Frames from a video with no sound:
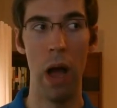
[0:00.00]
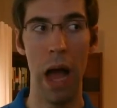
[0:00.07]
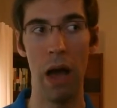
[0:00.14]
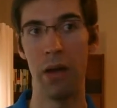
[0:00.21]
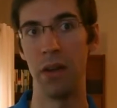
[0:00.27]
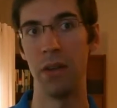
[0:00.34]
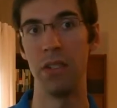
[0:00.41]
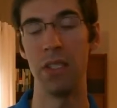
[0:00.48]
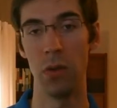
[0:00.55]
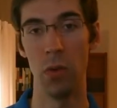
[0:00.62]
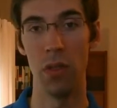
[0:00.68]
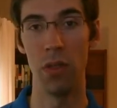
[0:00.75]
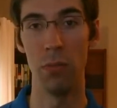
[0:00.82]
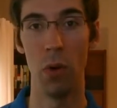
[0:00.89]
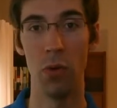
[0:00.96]
how to deal
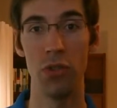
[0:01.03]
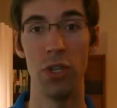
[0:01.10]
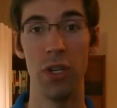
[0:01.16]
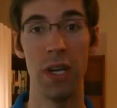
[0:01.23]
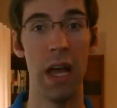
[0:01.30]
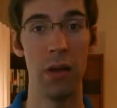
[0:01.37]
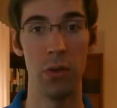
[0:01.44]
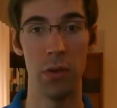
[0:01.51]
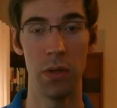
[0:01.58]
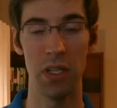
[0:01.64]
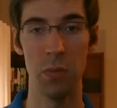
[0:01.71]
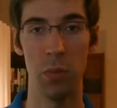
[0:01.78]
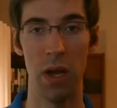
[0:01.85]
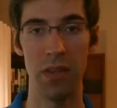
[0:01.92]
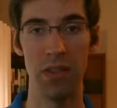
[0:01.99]
with emotion and how to
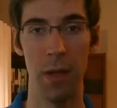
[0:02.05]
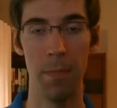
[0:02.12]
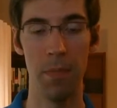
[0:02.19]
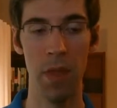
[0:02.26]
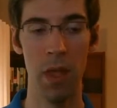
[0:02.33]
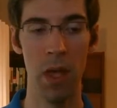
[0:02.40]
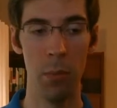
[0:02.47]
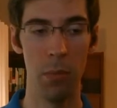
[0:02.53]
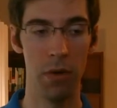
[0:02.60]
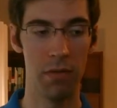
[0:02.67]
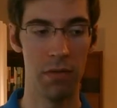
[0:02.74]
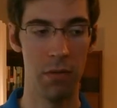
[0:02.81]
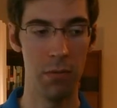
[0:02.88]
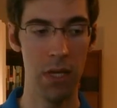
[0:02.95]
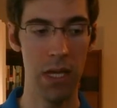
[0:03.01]
express it. But
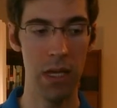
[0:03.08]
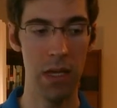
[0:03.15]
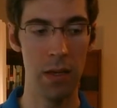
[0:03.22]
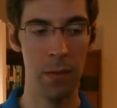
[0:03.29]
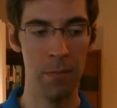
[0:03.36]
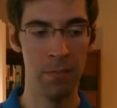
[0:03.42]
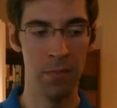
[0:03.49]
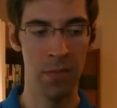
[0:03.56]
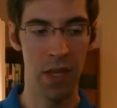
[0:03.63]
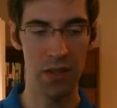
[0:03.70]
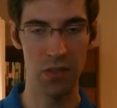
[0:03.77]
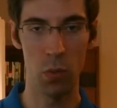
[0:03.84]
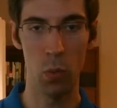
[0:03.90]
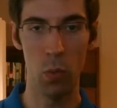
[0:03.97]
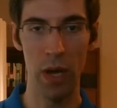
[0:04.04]
for me,
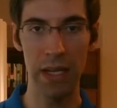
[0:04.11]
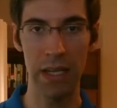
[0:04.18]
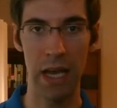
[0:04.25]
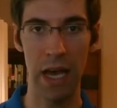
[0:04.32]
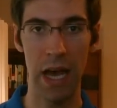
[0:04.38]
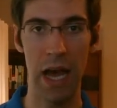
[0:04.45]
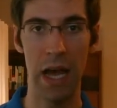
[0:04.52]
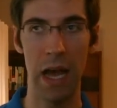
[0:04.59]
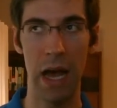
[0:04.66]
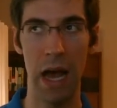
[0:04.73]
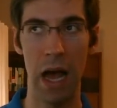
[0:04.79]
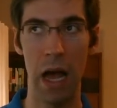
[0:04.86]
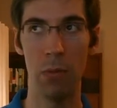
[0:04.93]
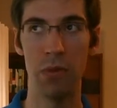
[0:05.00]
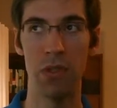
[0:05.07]
as a white guy,
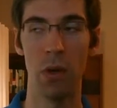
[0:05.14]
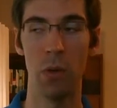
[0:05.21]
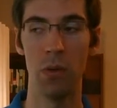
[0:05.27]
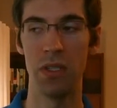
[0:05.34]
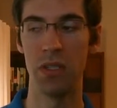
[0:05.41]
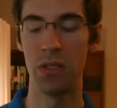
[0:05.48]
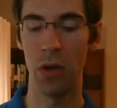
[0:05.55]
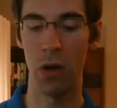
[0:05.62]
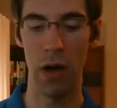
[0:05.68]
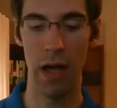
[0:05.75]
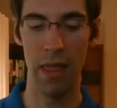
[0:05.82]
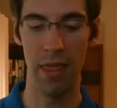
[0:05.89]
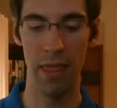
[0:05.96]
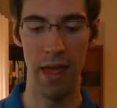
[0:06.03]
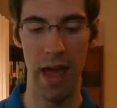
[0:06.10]
I was always
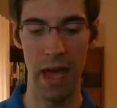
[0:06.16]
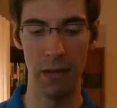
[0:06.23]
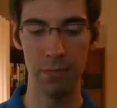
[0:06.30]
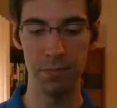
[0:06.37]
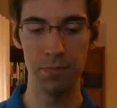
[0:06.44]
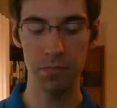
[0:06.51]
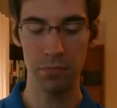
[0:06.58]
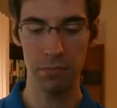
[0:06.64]
taught that